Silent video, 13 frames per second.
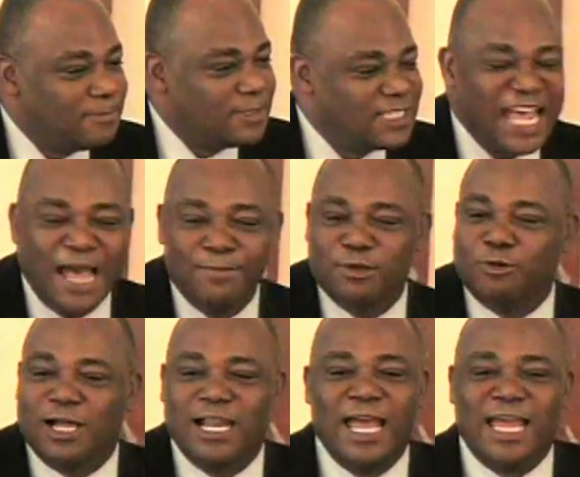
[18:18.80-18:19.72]

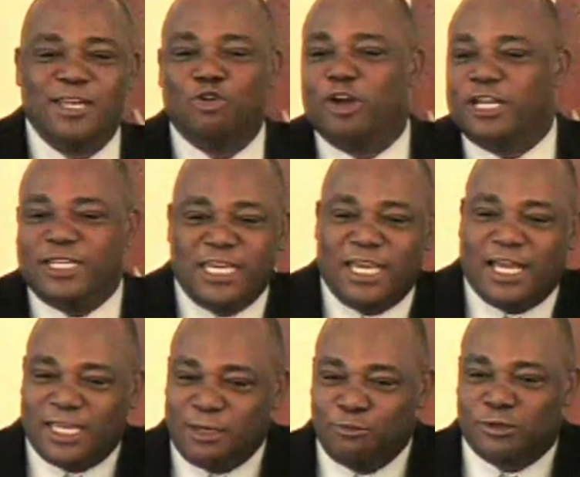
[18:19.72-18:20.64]
Samuel had no
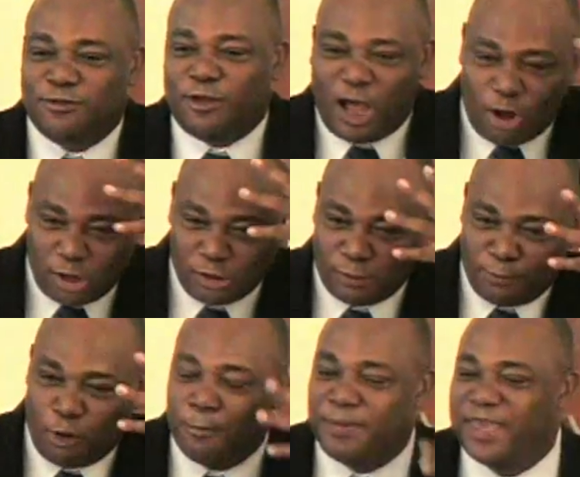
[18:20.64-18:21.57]
idea. He was
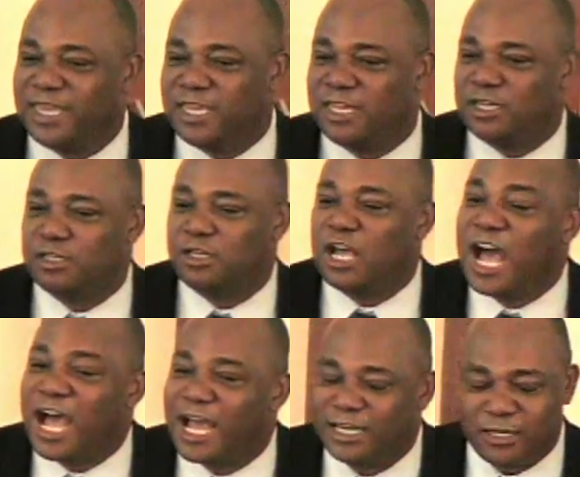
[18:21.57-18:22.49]
obeying
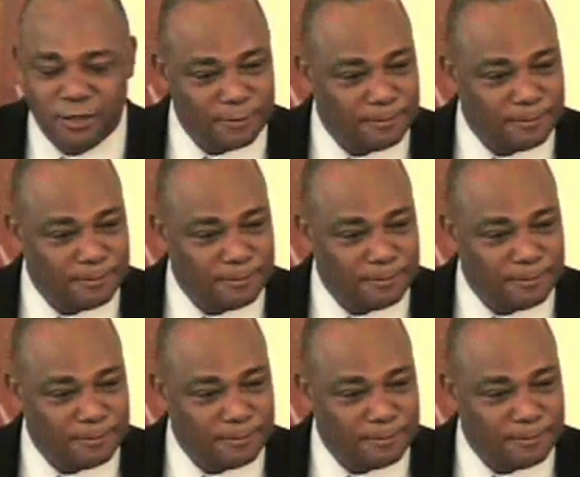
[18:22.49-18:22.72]
God.